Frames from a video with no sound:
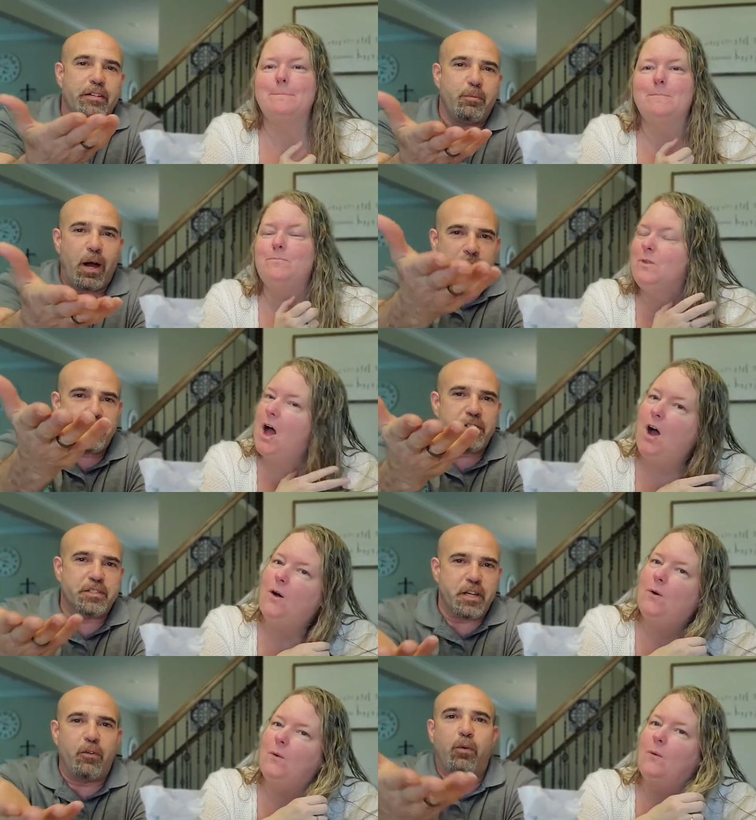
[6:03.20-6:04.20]
Speaker 1: to watch no,
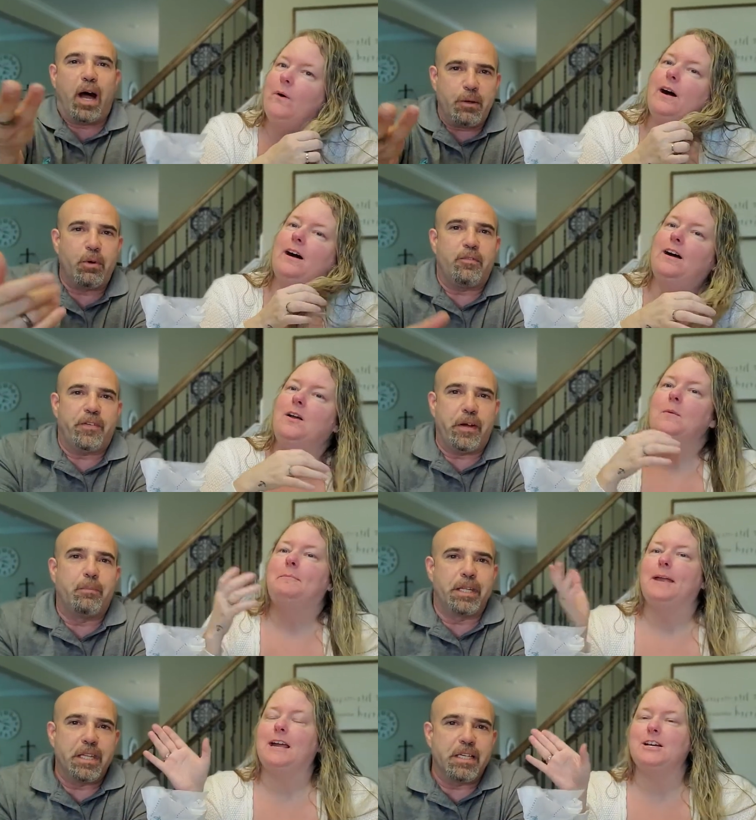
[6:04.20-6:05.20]
herself why we're
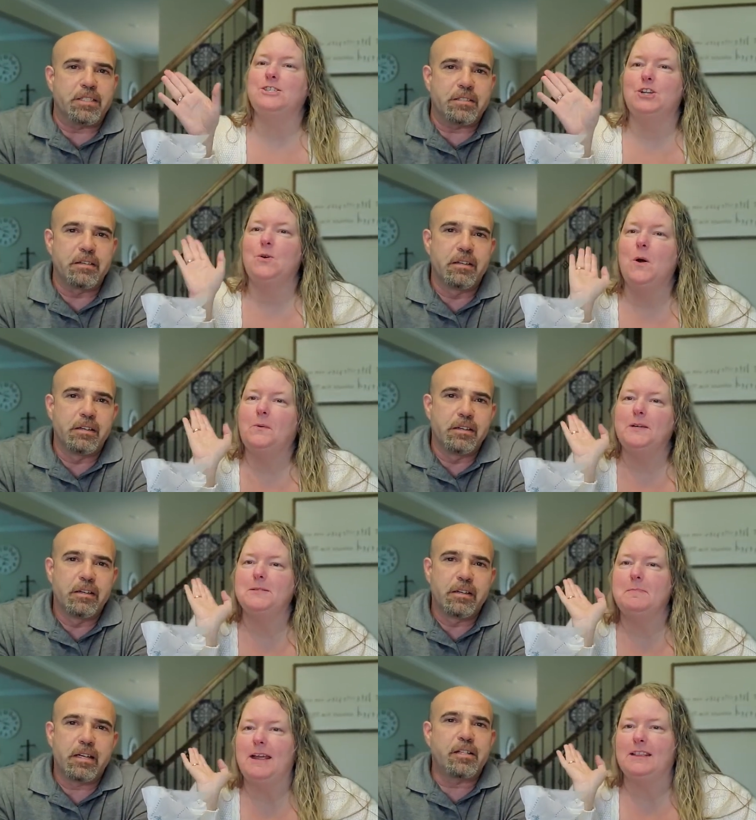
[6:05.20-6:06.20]
filming. Because this.
Speaker 2: you
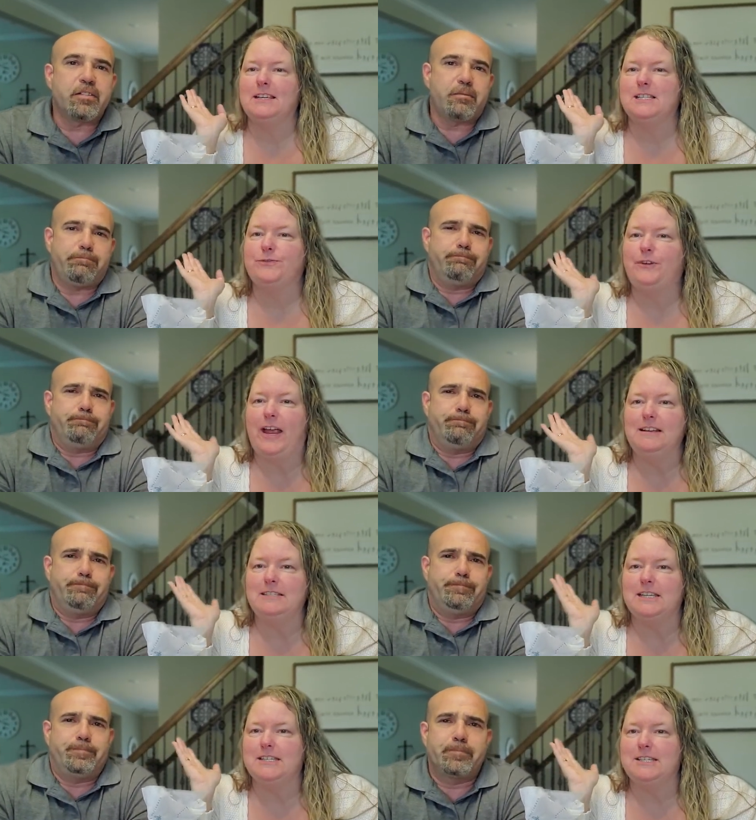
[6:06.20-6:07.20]
always make these
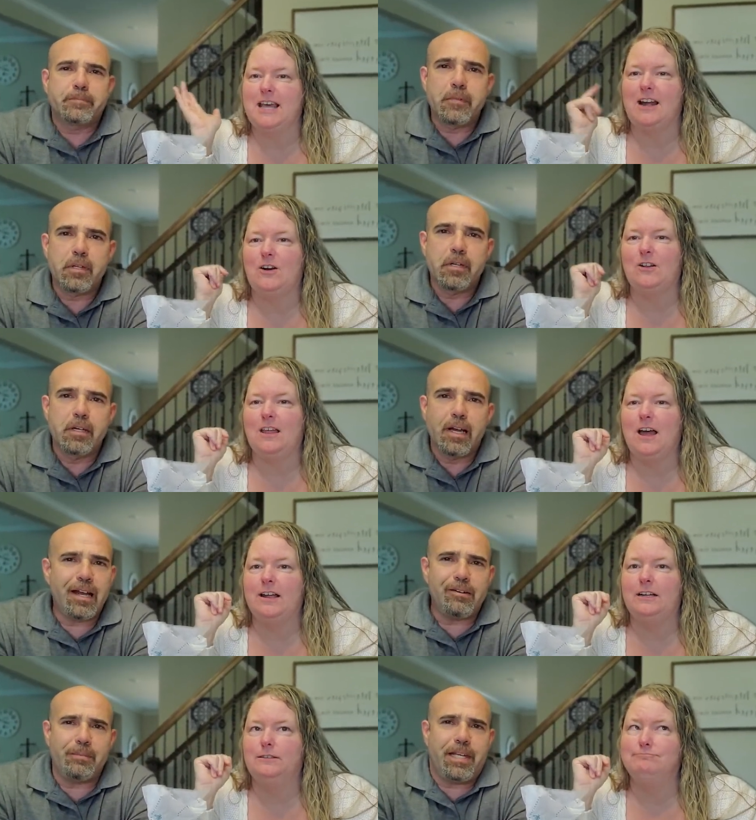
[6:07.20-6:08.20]
faces that are like.
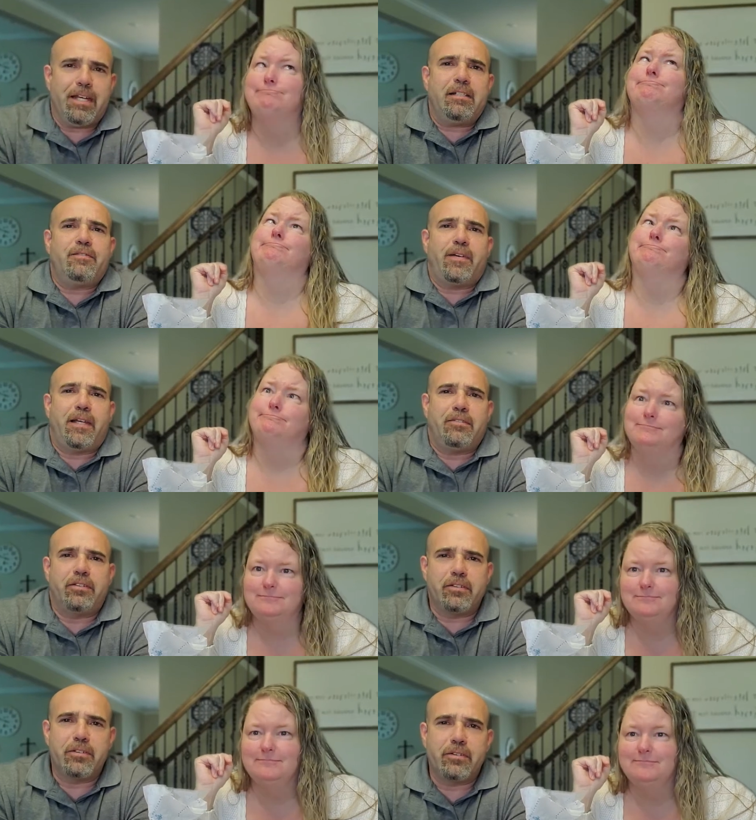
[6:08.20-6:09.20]
I don't
Speaker 1: make any
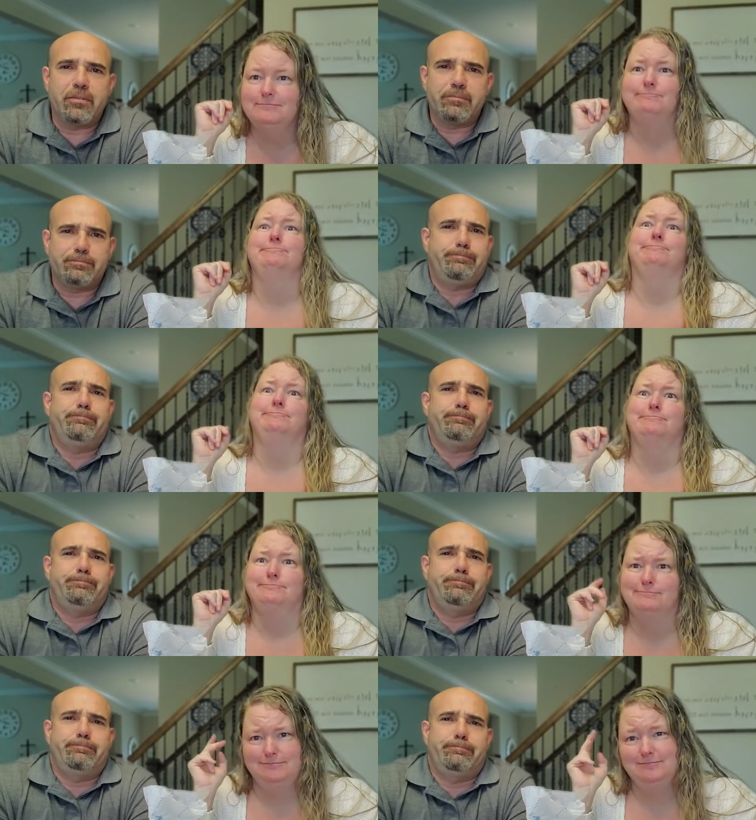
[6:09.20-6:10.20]
faces.
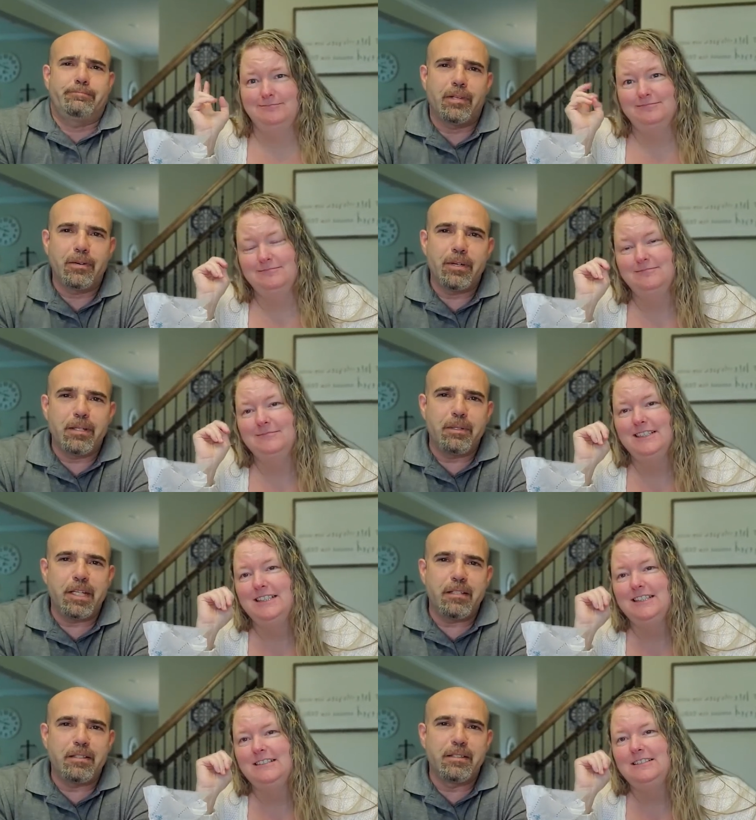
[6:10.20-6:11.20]
What do you mean?